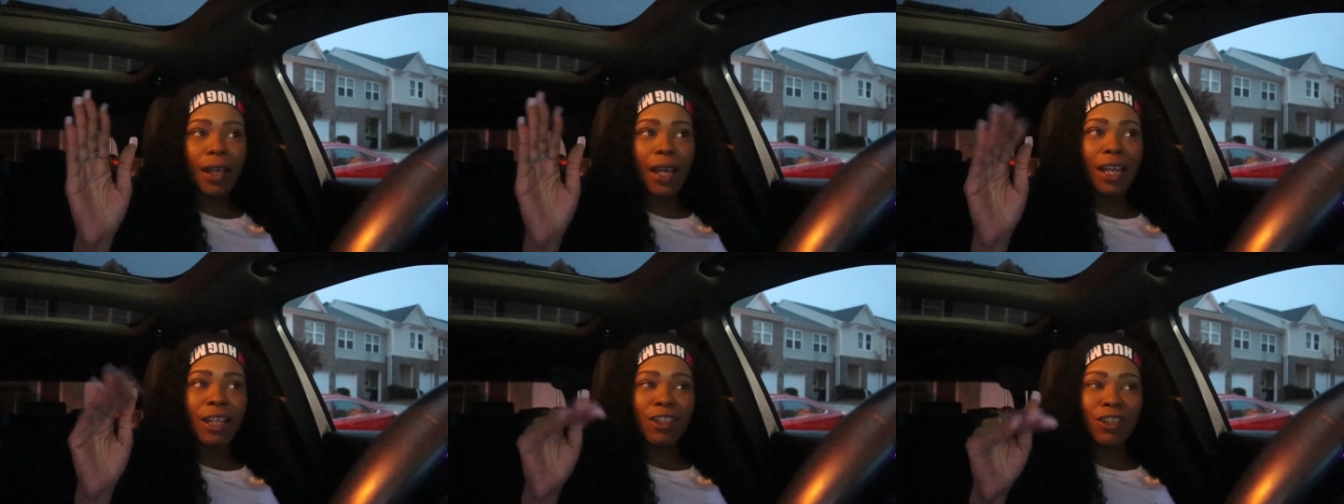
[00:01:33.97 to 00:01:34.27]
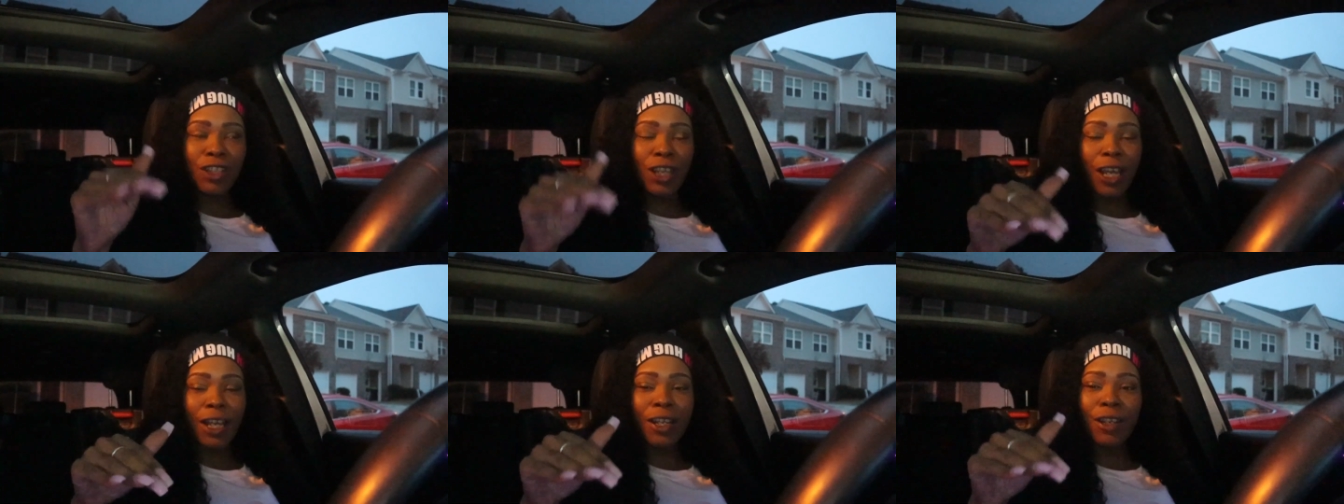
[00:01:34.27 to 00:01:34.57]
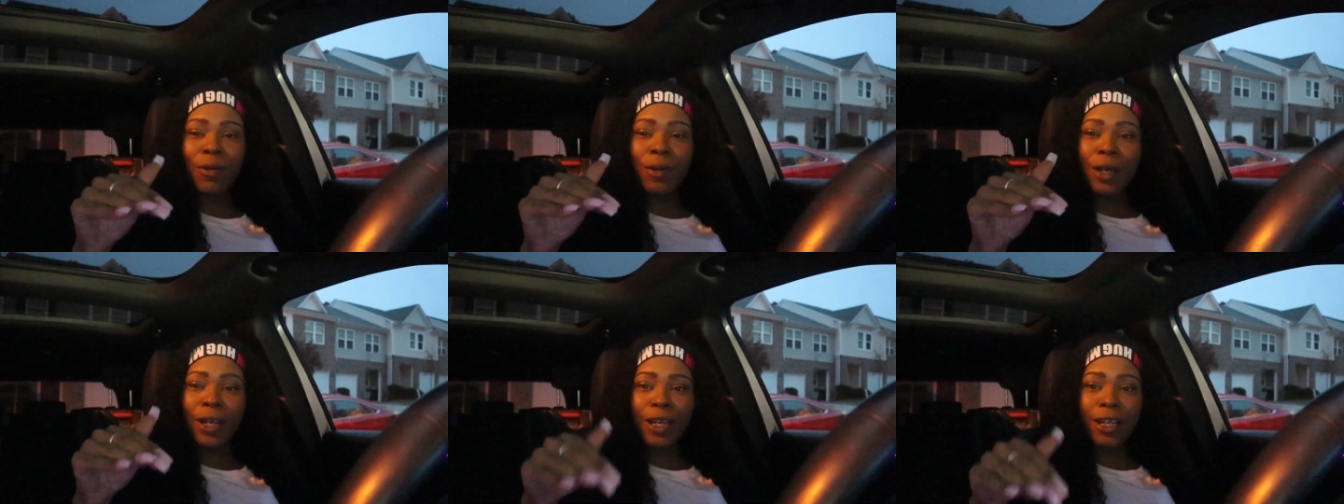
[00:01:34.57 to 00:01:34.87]
in
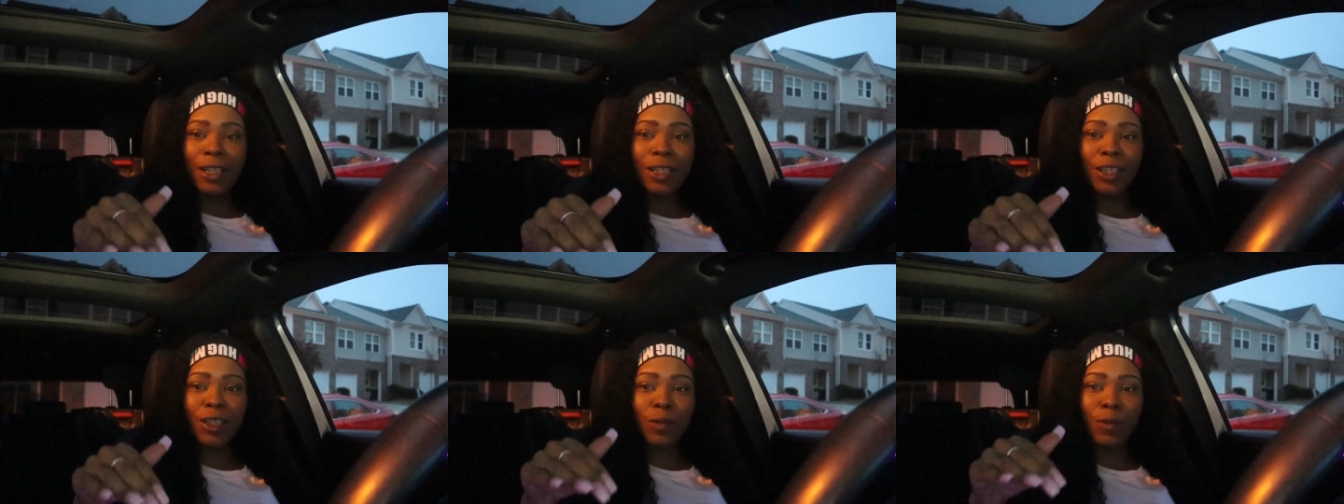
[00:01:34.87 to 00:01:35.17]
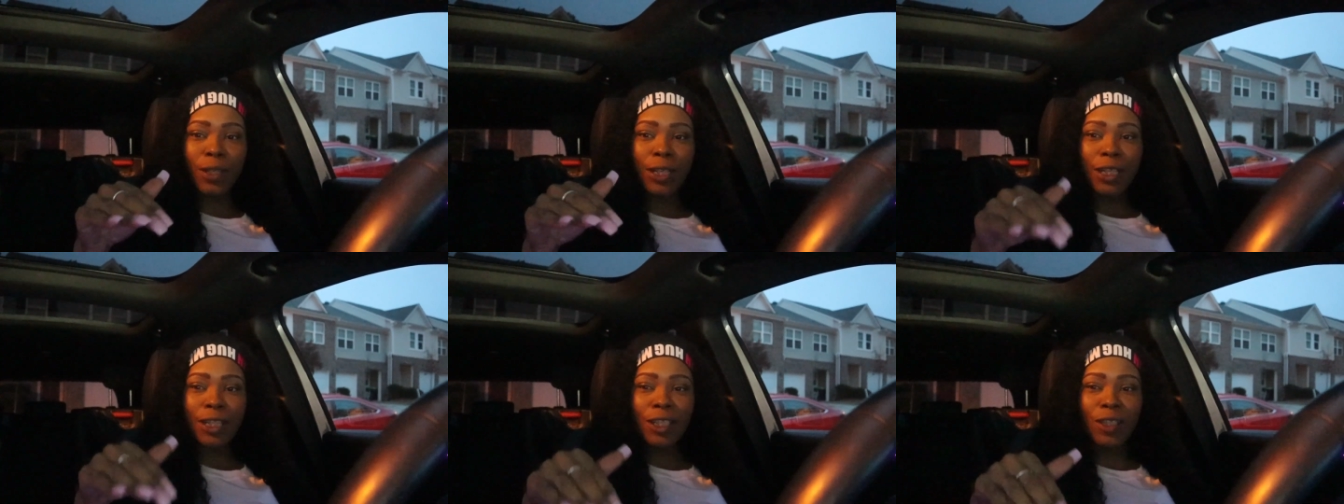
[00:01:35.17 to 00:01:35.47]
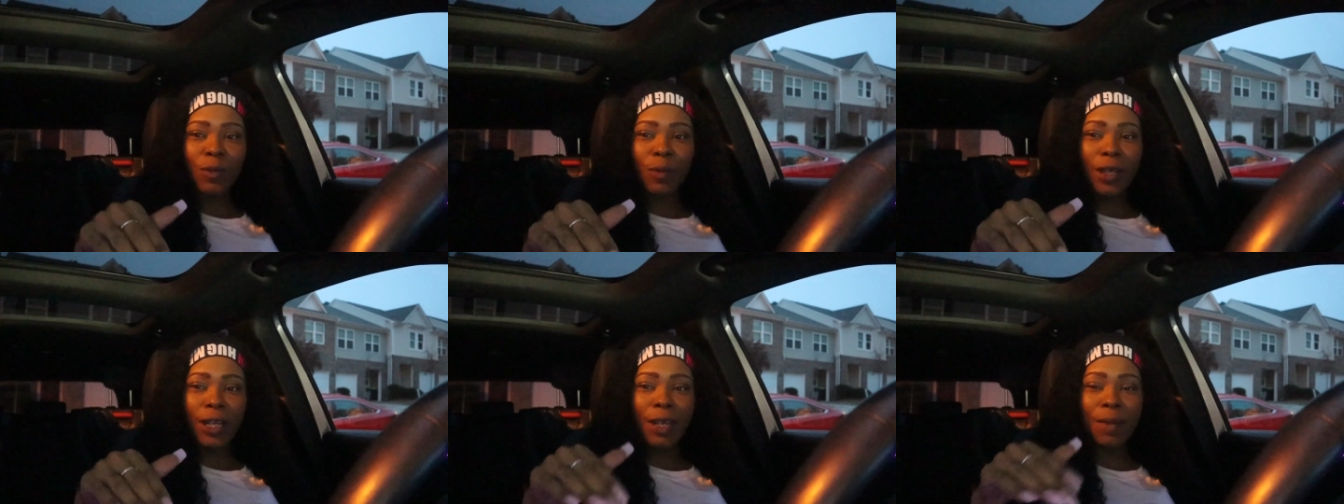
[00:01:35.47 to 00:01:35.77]
January
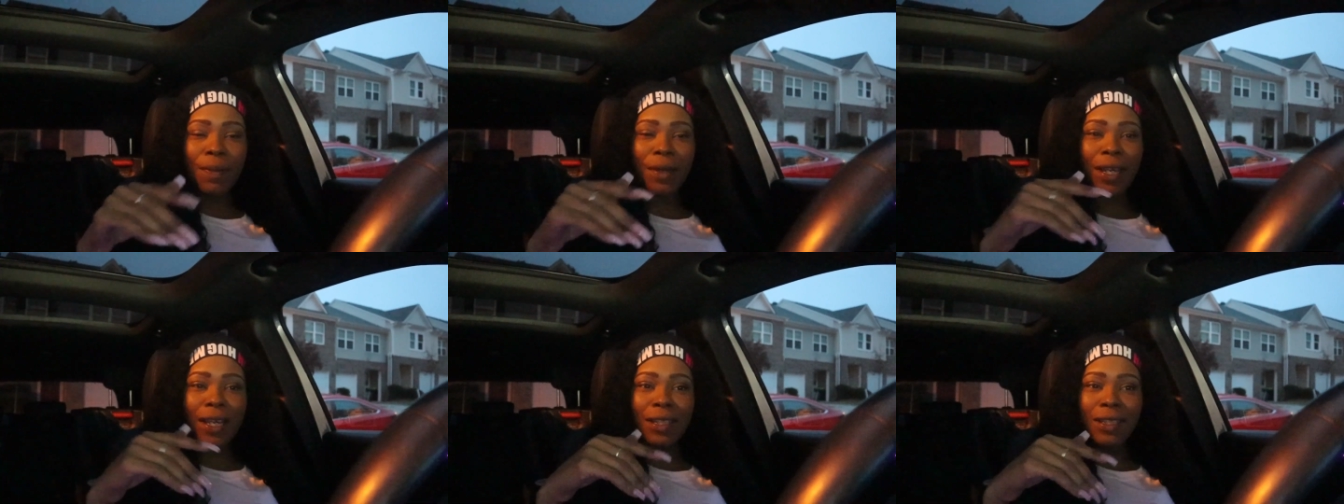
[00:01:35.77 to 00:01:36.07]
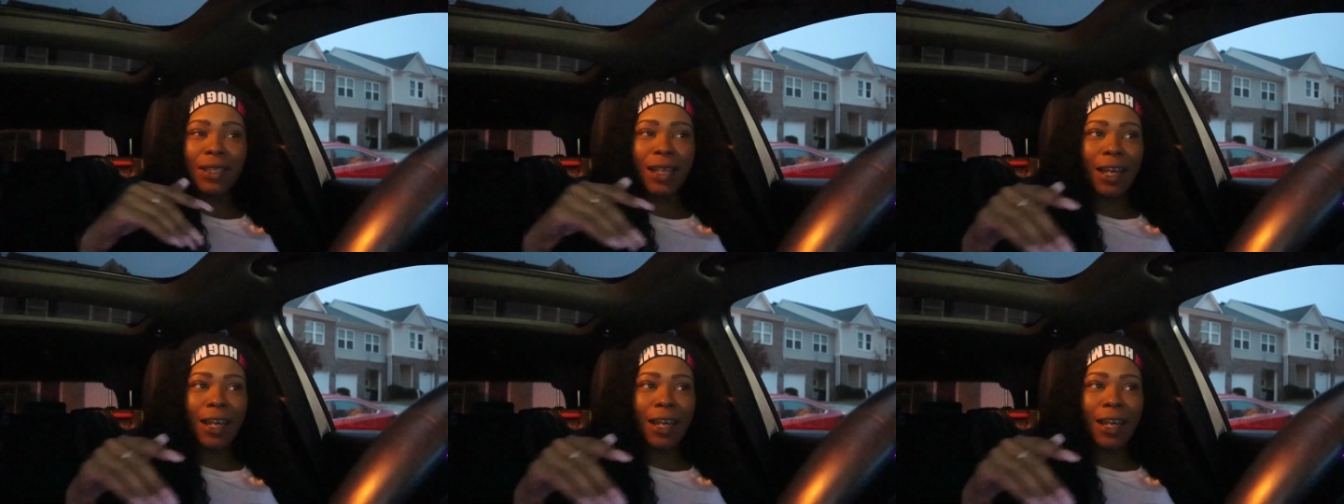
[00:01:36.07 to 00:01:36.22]
2020 because